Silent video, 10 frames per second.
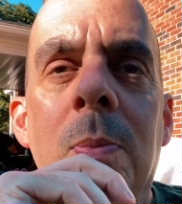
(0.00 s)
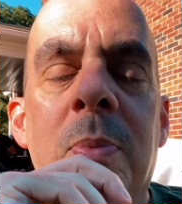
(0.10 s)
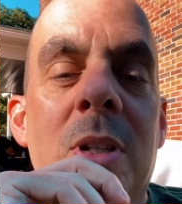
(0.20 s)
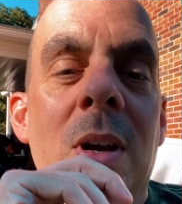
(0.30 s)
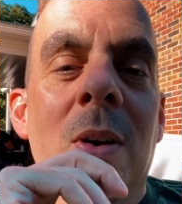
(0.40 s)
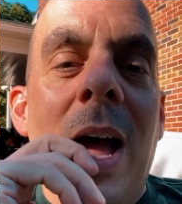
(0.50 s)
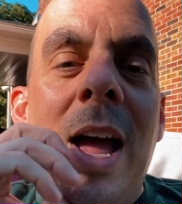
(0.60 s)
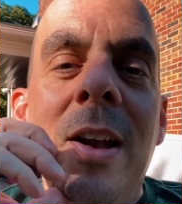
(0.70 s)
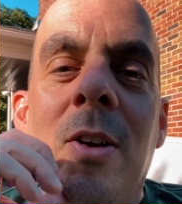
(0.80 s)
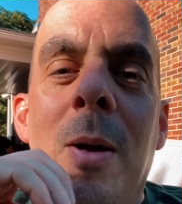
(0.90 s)
So
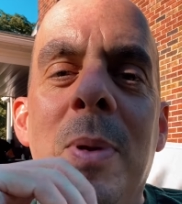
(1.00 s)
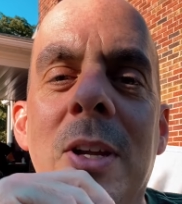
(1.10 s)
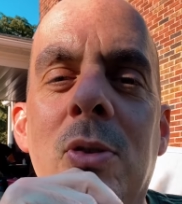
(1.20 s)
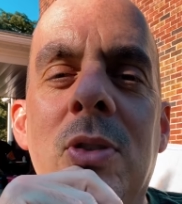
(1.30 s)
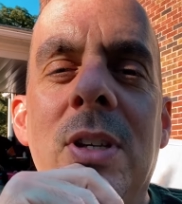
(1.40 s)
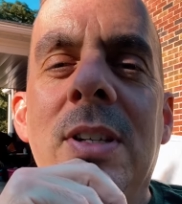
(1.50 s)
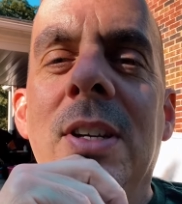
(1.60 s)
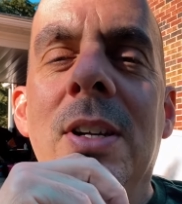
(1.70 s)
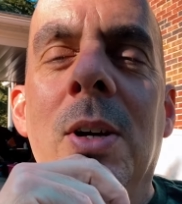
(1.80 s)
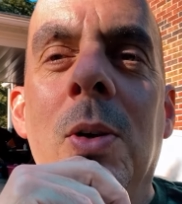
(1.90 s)
I don't know. I'd be interested
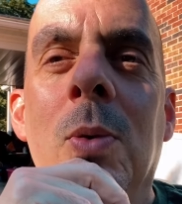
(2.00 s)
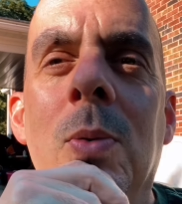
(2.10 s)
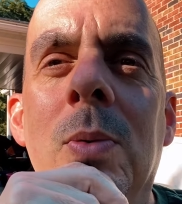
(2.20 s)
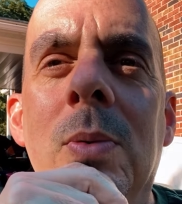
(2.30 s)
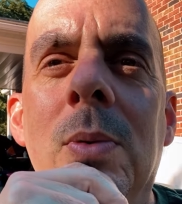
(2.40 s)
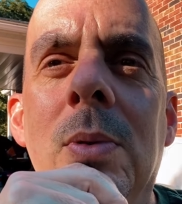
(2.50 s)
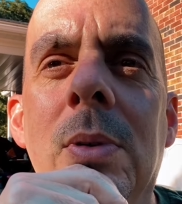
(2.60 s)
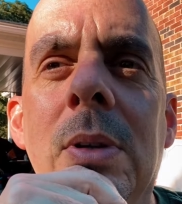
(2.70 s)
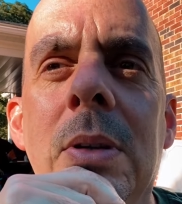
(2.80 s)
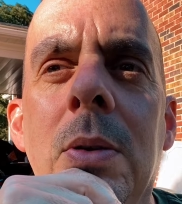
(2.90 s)
to know
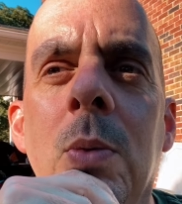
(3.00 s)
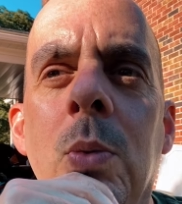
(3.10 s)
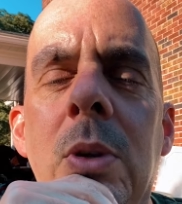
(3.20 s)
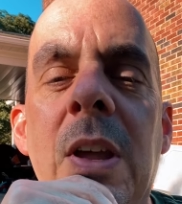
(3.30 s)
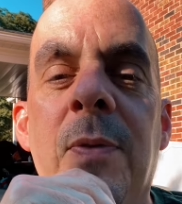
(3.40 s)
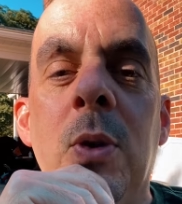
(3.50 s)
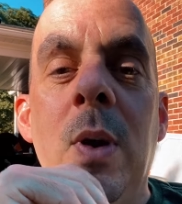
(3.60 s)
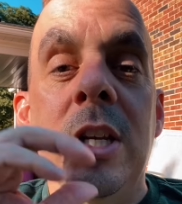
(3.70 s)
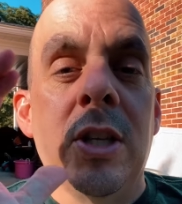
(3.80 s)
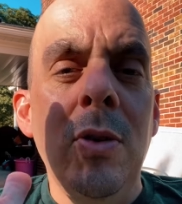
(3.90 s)
if
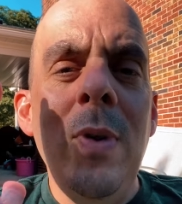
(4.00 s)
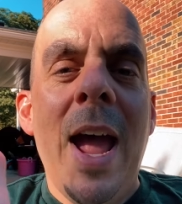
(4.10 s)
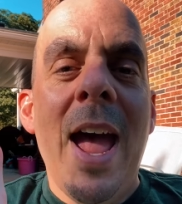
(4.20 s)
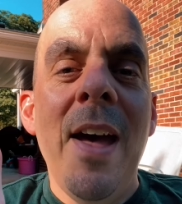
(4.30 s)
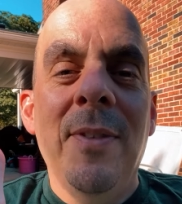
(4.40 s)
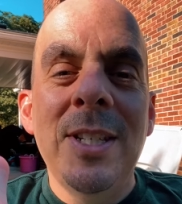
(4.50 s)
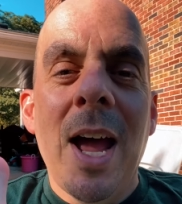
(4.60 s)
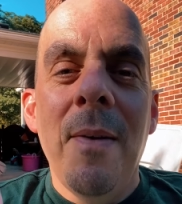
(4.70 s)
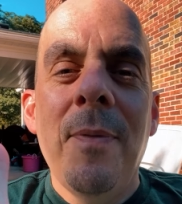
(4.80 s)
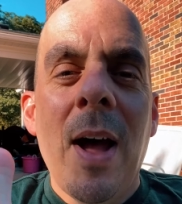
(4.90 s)
you, do you have a
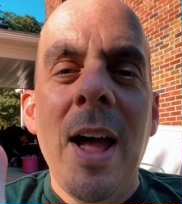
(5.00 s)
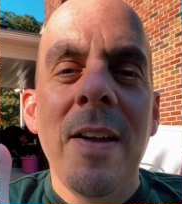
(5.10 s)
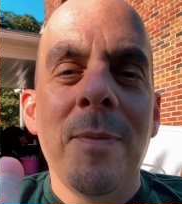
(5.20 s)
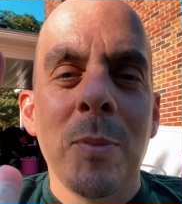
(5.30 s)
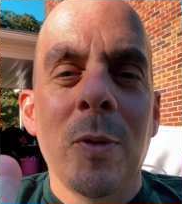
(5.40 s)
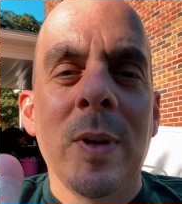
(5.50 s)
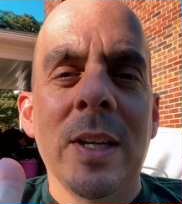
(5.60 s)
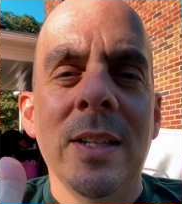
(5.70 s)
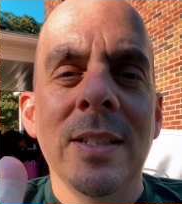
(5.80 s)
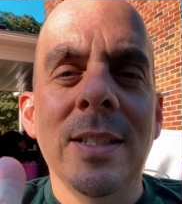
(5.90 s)
top five
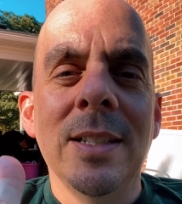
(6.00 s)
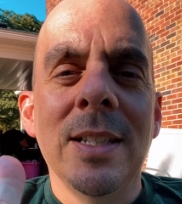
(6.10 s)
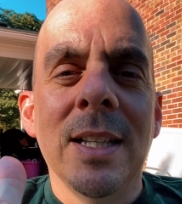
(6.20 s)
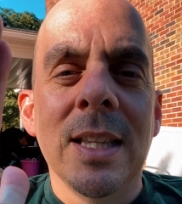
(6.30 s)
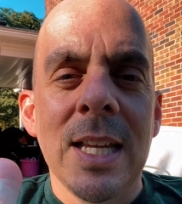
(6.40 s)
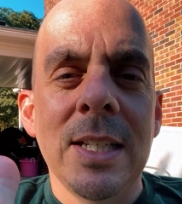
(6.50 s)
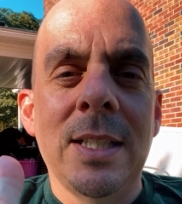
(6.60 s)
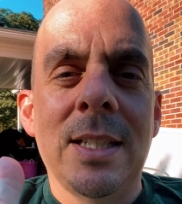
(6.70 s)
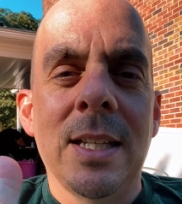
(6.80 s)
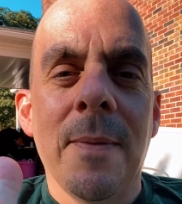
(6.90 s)
movie
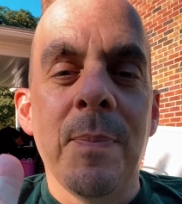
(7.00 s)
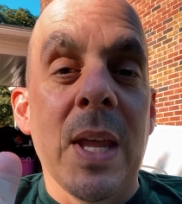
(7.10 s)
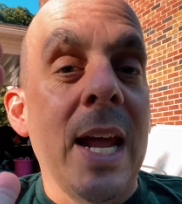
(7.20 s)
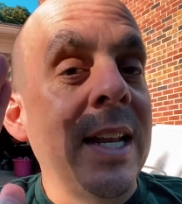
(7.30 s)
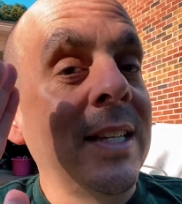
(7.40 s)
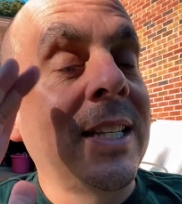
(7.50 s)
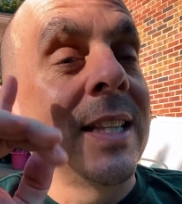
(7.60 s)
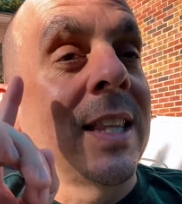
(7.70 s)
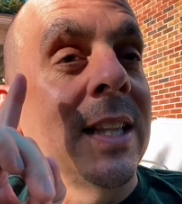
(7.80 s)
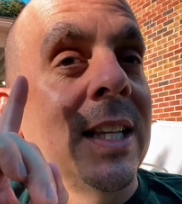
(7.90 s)
list? And is
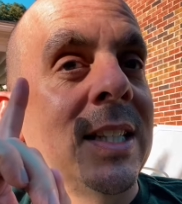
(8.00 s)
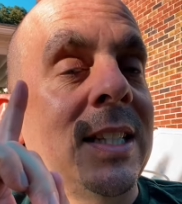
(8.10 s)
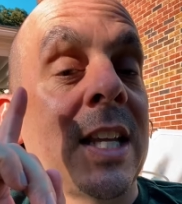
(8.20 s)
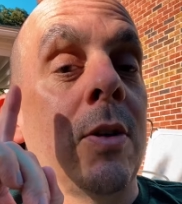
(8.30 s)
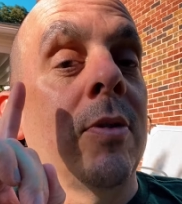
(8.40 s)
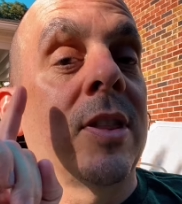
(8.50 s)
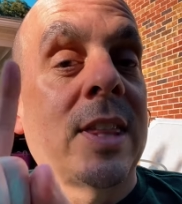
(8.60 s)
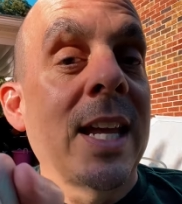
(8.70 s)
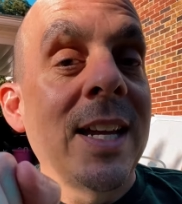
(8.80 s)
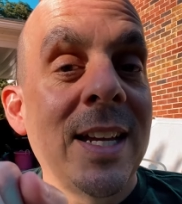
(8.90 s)
it the list that you
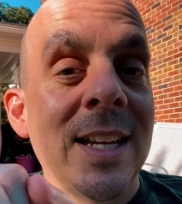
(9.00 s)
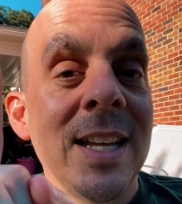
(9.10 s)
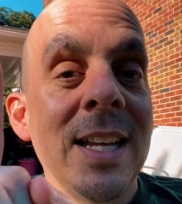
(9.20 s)
think